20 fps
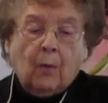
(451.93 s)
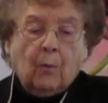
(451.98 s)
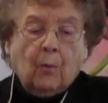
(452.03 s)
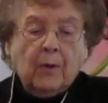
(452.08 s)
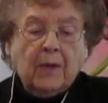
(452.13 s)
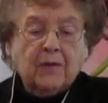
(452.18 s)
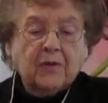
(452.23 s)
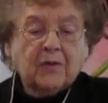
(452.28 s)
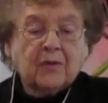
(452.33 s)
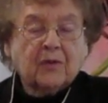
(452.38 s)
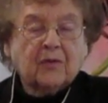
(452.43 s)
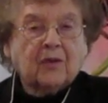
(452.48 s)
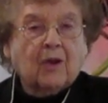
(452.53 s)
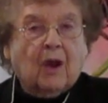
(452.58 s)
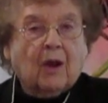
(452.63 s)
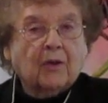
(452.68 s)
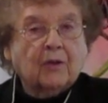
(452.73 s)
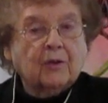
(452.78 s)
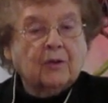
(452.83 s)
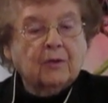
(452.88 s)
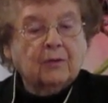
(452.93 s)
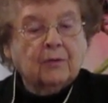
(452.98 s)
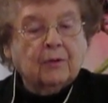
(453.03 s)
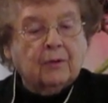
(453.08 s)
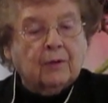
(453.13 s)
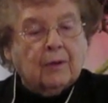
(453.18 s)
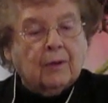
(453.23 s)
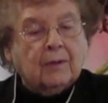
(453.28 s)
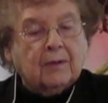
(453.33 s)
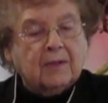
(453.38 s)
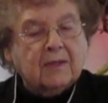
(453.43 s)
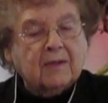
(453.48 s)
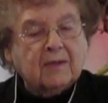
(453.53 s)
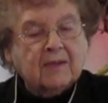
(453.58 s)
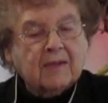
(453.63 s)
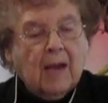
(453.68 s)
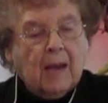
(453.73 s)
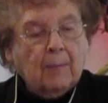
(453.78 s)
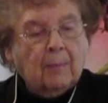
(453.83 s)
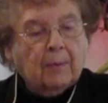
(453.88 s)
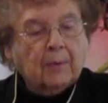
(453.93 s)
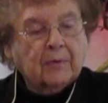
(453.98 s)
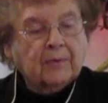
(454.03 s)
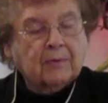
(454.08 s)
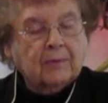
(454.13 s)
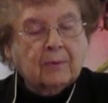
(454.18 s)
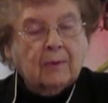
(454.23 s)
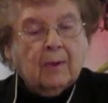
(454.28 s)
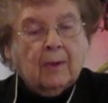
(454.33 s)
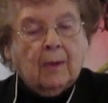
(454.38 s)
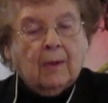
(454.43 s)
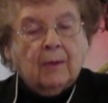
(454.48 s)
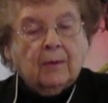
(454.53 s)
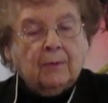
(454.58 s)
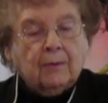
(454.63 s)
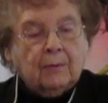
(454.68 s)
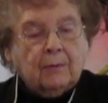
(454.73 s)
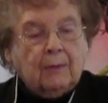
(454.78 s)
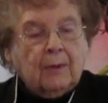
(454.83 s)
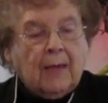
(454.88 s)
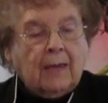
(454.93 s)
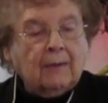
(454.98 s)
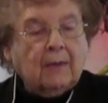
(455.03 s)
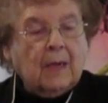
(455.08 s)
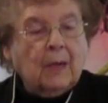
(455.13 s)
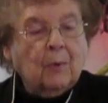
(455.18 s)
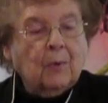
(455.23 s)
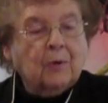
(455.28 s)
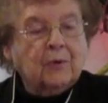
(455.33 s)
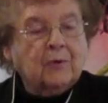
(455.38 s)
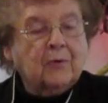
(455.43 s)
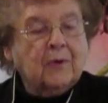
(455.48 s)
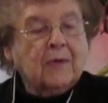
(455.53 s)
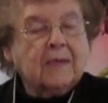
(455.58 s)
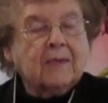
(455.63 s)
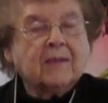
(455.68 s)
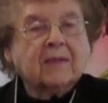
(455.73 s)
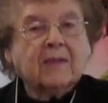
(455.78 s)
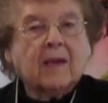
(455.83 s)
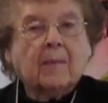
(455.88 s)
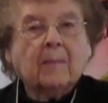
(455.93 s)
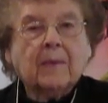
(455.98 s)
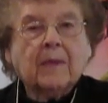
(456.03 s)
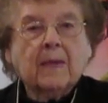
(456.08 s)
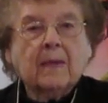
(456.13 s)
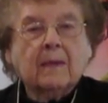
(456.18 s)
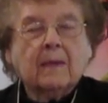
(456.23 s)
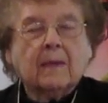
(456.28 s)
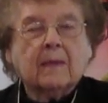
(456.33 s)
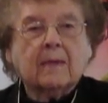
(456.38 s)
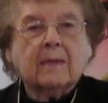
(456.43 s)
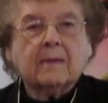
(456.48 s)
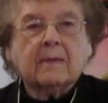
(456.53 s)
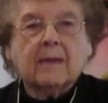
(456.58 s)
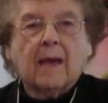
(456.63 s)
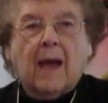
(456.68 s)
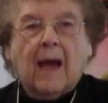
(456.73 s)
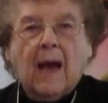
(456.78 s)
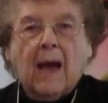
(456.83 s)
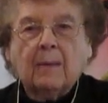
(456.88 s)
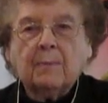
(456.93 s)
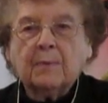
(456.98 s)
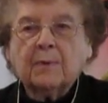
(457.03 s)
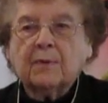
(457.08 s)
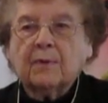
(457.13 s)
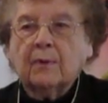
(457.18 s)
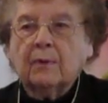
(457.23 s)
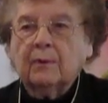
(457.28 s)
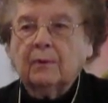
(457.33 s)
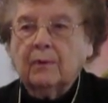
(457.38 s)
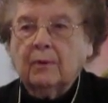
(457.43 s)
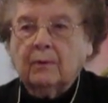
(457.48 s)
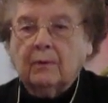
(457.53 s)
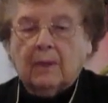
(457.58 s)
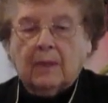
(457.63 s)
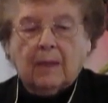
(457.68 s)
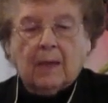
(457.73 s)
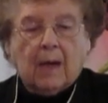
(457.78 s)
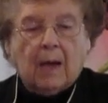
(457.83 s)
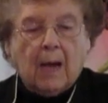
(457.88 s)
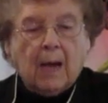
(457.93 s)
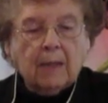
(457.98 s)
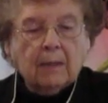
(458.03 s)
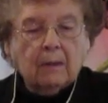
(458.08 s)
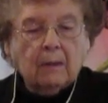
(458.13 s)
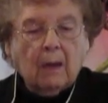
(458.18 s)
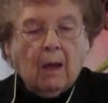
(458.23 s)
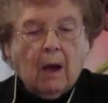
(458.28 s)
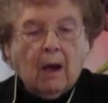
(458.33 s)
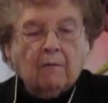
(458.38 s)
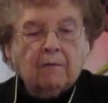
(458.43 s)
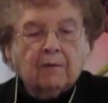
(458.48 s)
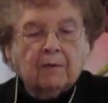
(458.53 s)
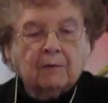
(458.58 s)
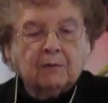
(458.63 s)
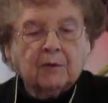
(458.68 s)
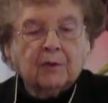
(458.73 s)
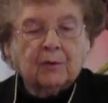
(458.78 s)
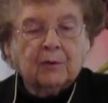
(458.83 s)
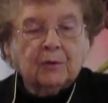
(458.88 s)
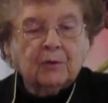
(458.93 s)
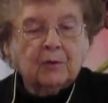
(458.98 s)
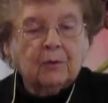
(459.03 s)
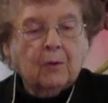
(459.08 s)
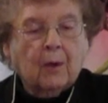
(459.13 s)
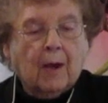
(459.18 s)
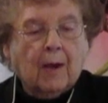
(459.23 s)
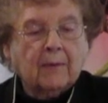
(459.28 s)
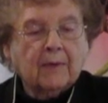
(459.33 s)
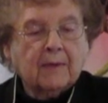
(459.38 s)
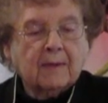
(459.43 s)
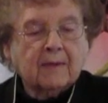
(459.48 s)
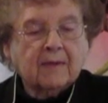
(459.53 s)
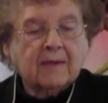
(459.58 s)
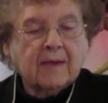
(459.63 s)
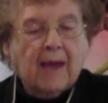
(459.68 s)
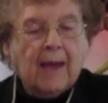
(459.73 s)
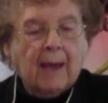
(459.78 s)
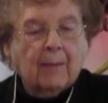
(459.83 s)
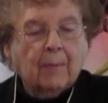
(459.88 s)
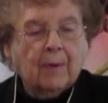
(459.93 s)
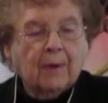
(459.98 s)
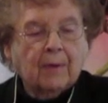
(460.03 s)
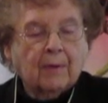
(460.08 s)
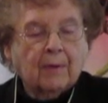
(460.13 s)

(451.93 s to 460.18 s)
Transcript: we just saw your disciples, and they were doing something that is absolutely unlawful to do on the Sabbath.